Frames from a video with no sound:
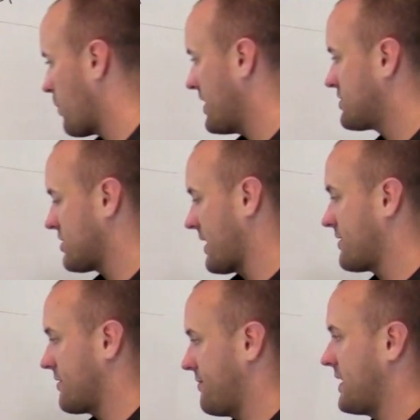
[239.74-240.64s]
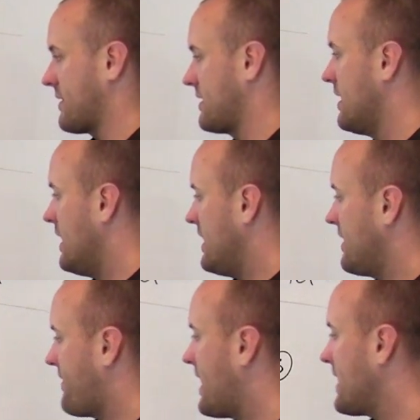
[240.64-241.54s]
on which links are failing.
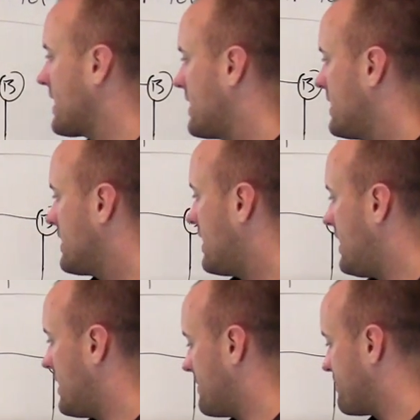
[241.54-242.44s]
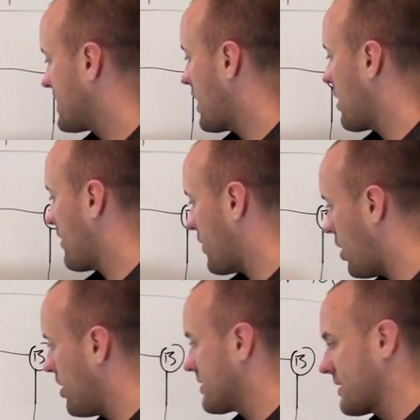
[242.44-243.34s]
If I uh, cut off
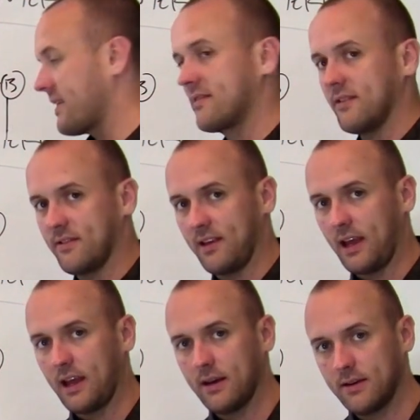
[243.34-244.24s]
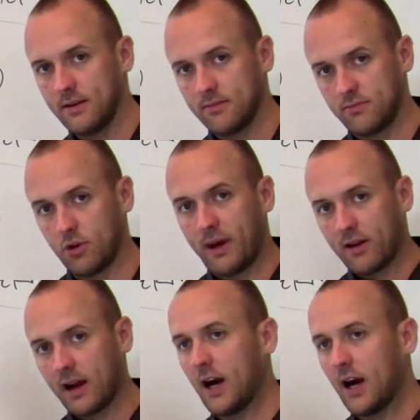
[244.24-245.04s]
all the links to C, no matter